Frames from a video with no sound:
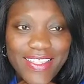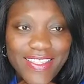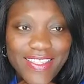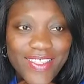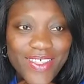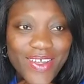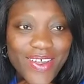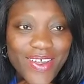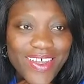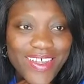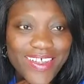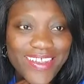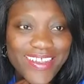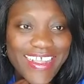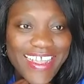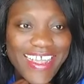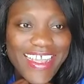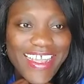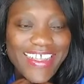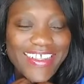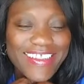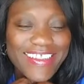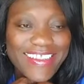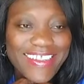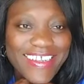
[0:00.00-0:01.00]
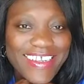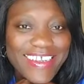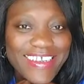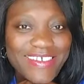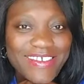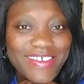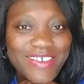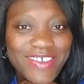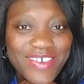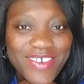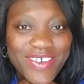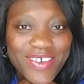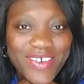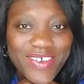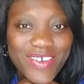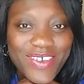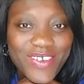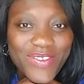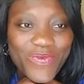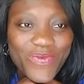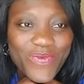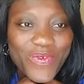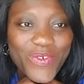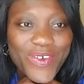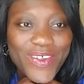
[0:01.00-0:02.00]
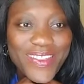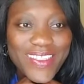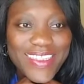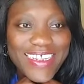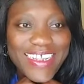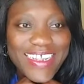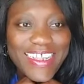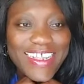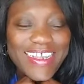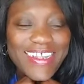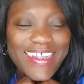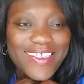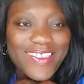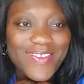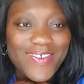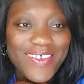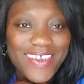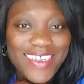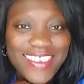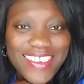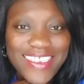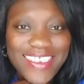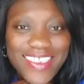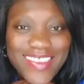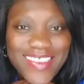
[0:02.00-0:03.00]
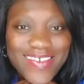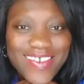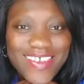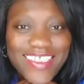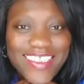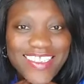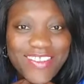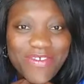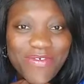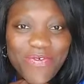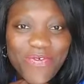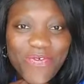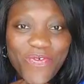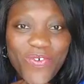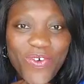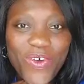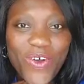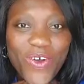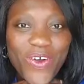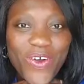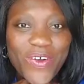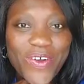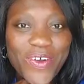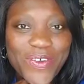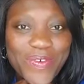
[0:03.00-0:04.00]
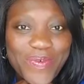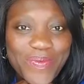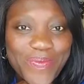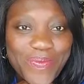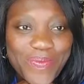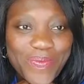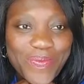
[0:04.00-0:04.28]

third edition for the year 2024.